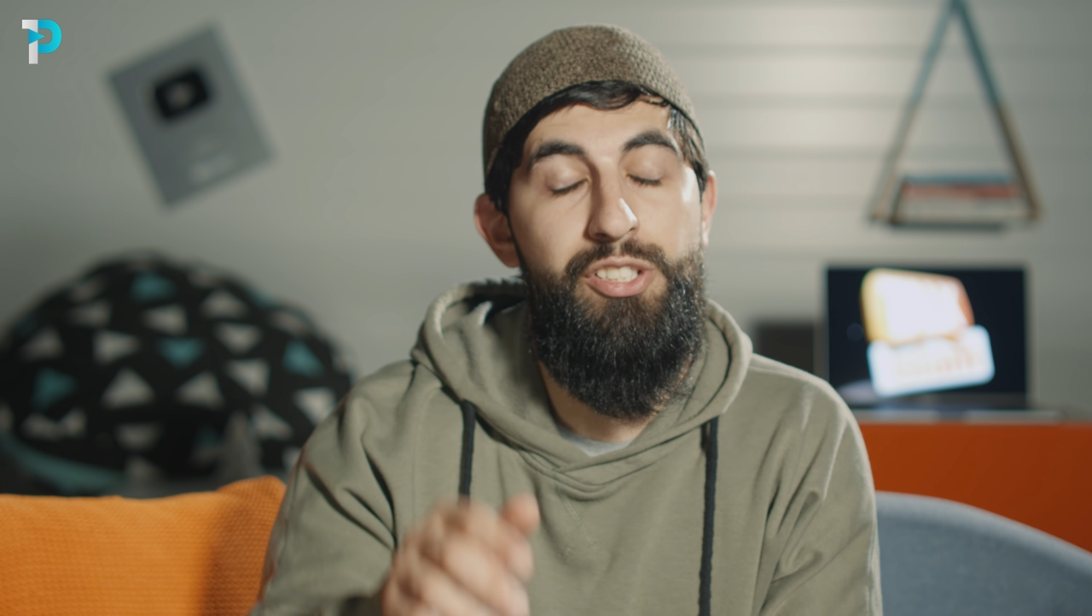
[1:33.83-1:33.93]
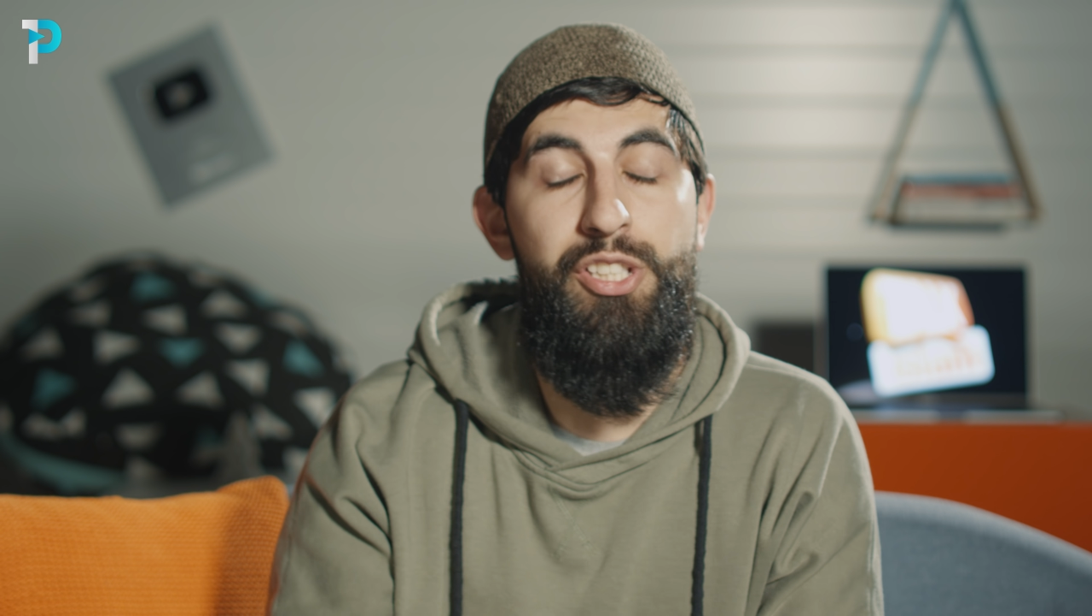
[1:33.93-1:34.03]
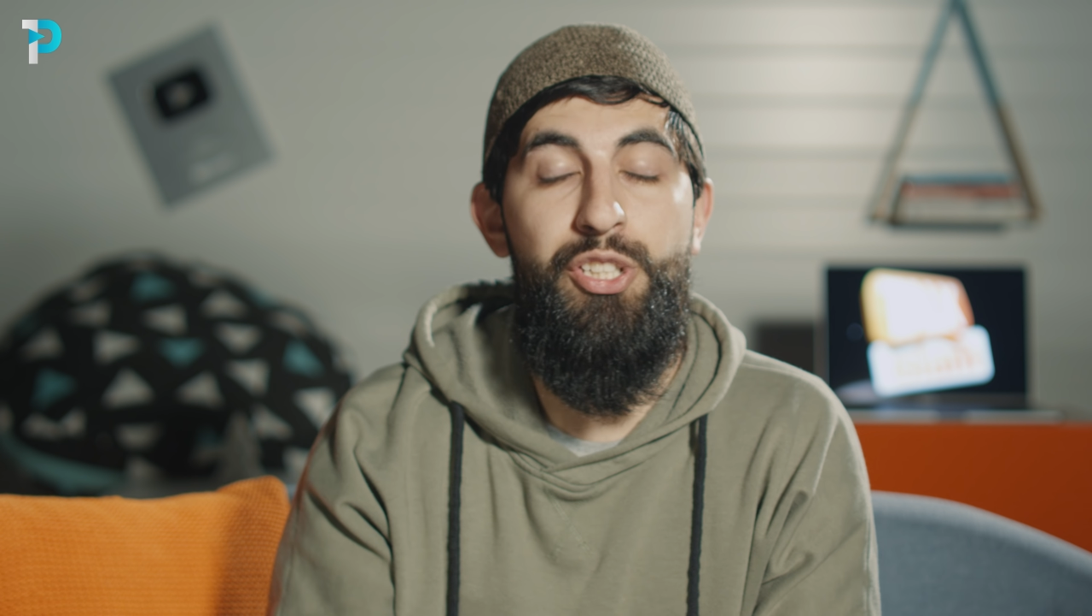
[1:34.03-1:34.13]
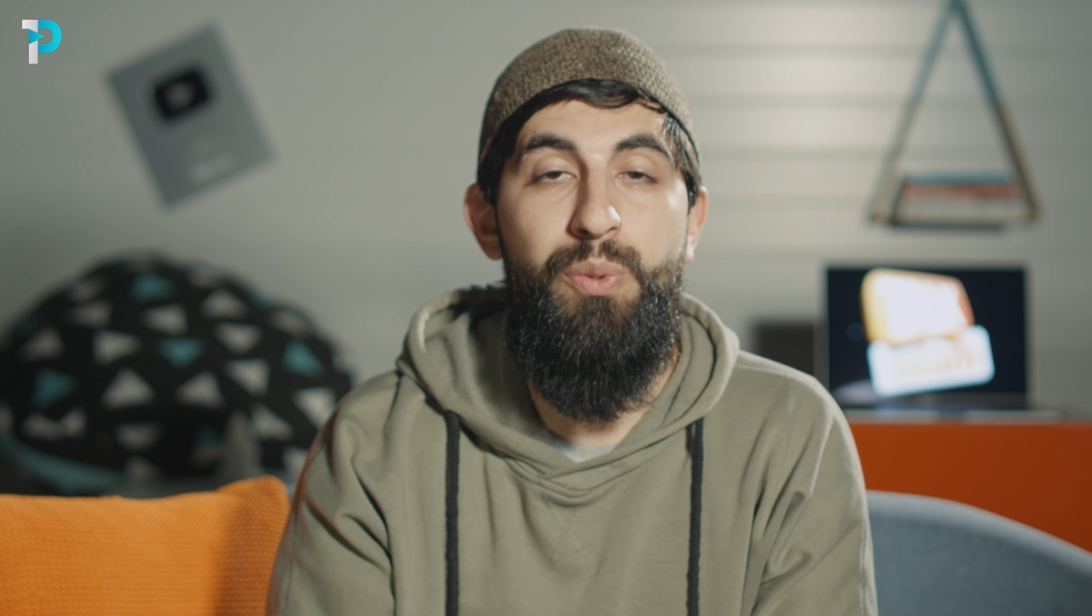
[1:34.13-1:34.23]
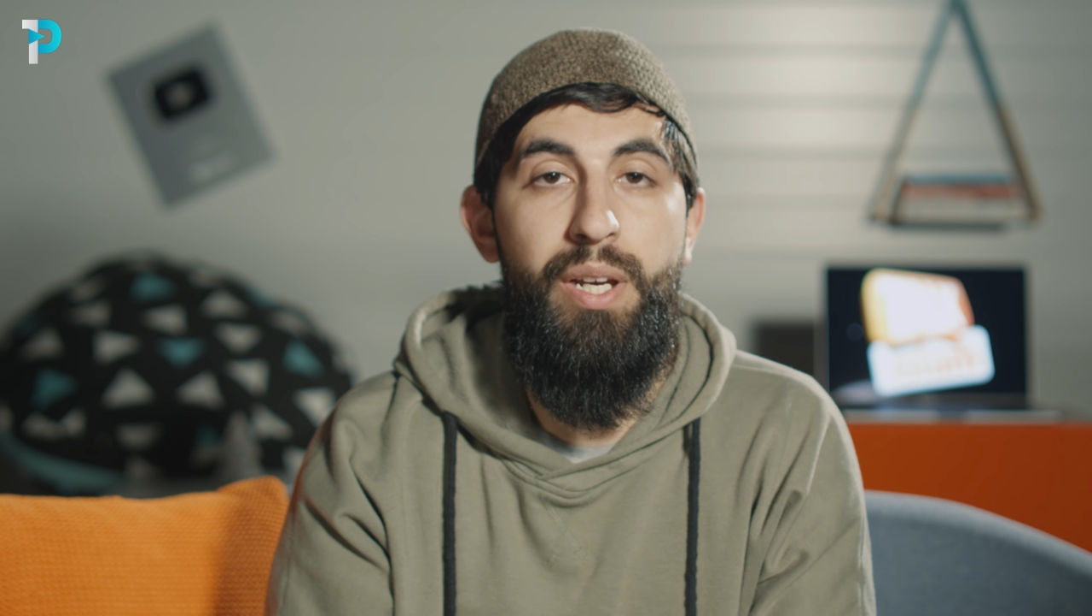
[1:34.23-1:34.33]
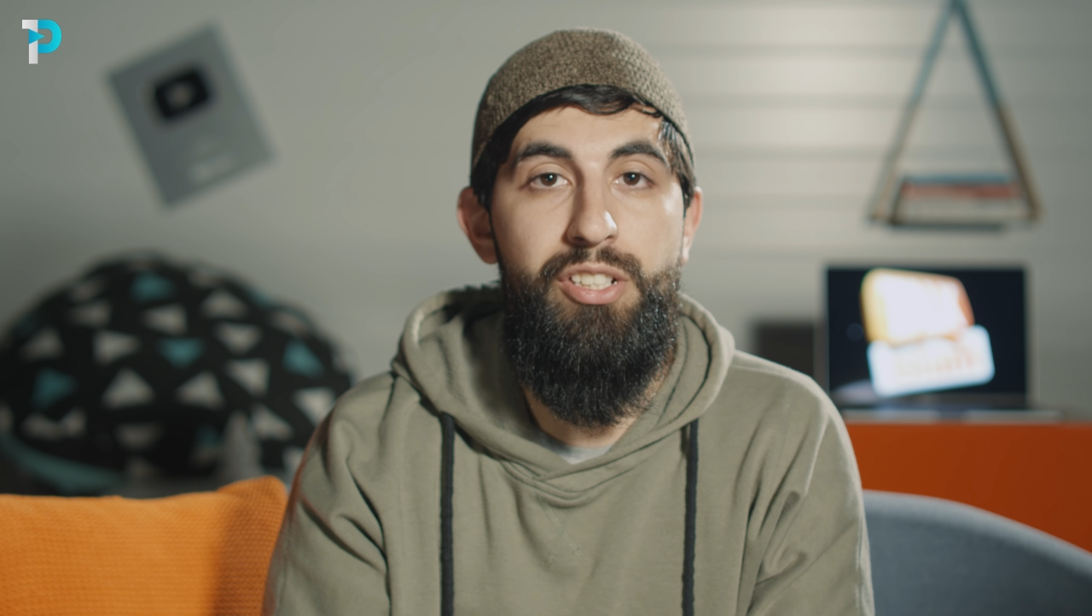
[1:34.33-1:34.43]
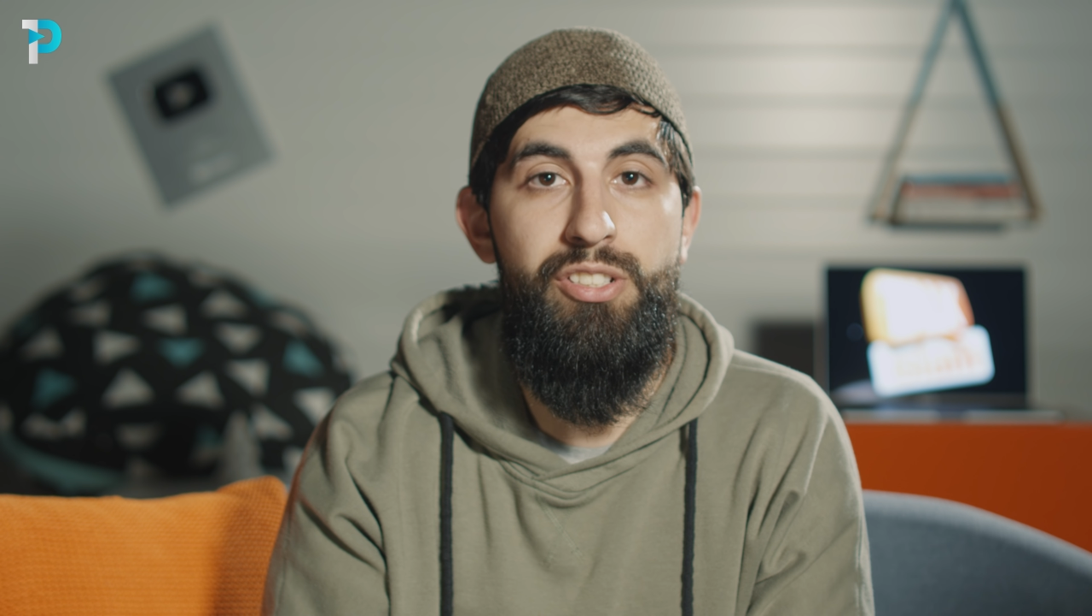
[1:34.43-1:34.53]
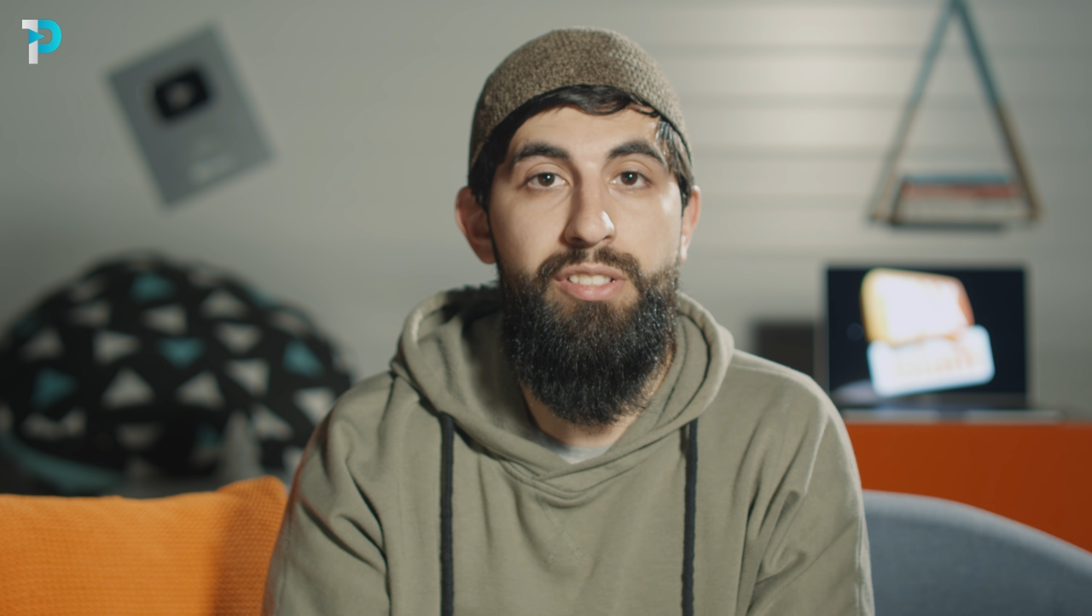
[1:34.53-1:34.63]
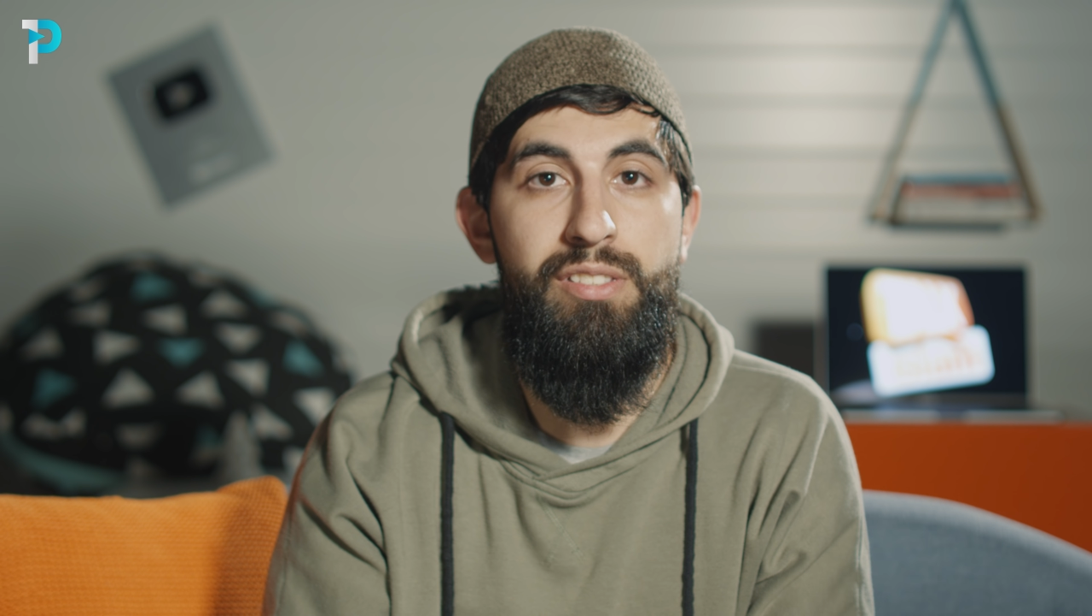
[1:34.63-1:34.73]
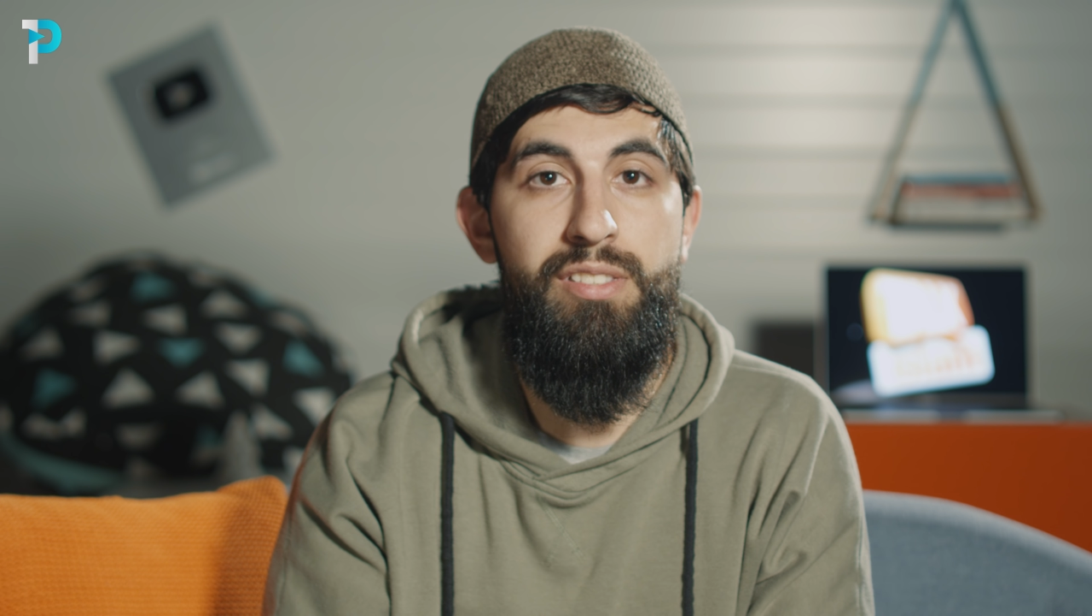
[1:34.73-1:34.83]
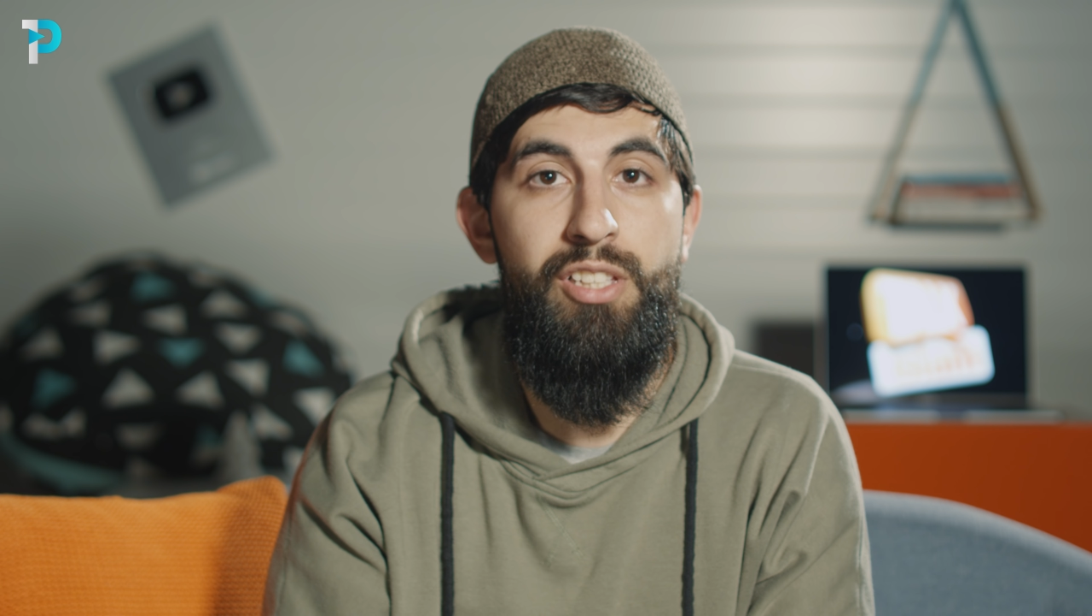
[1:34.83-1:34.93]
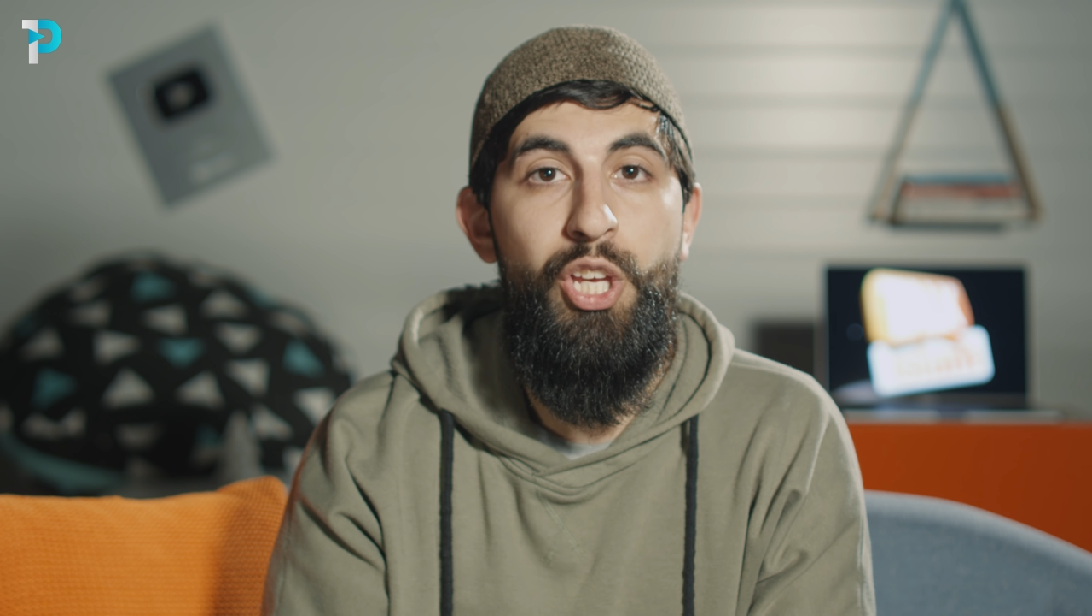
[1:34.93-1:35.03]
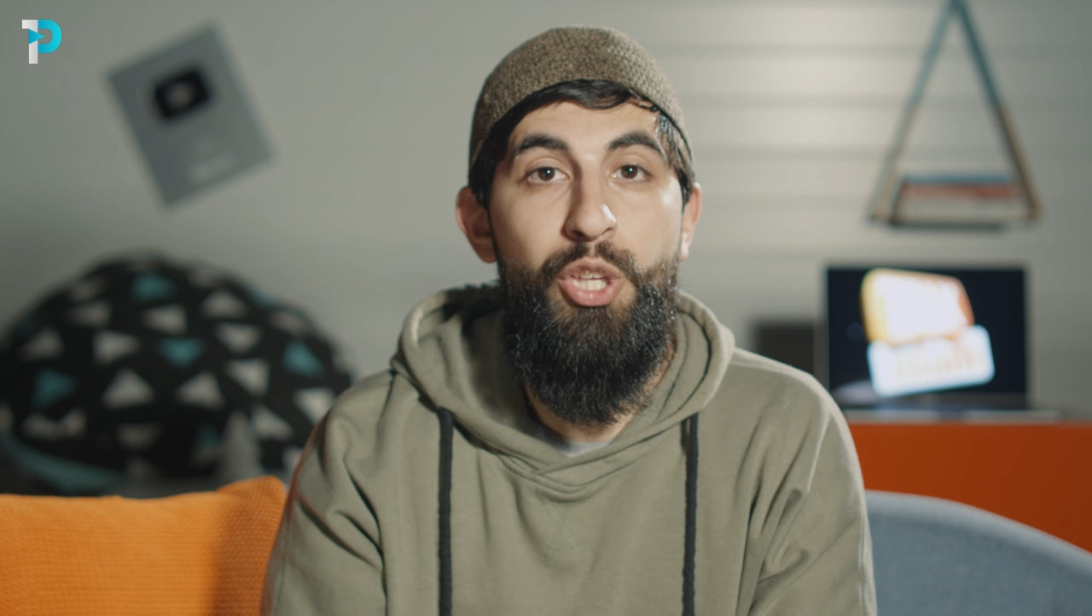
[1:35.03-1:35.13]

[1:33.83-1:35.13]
situations.